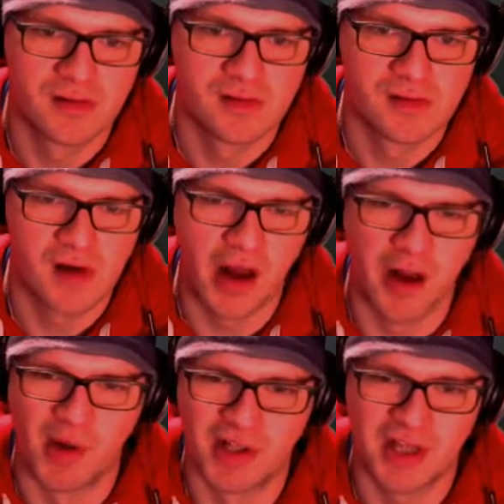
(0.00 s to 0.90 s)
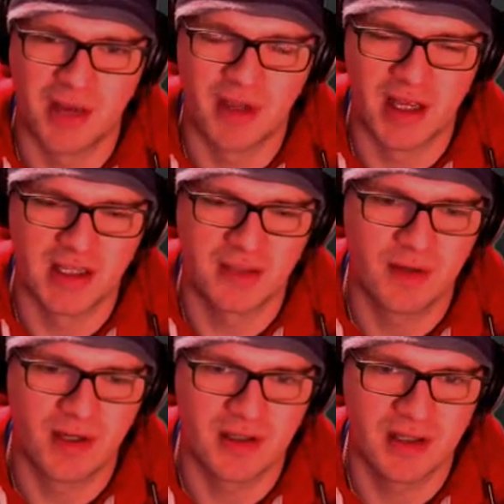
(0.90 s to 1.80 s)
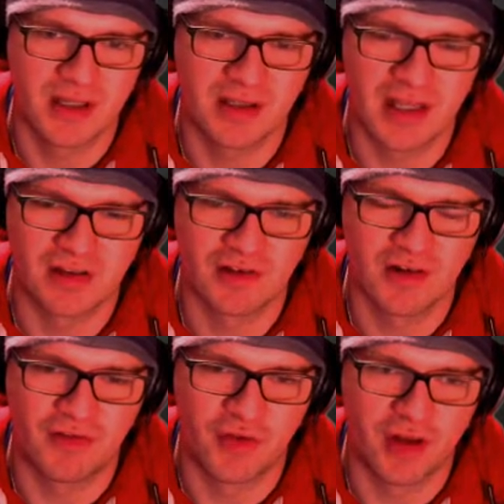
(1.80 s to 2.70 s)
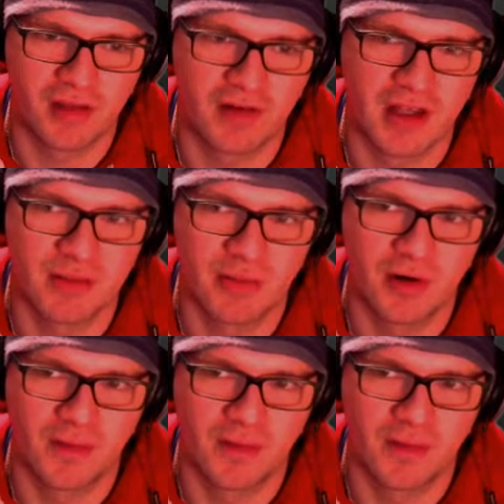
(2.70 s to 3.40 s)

I don't mind jamming here, to be honest. There's already 43 in the pot.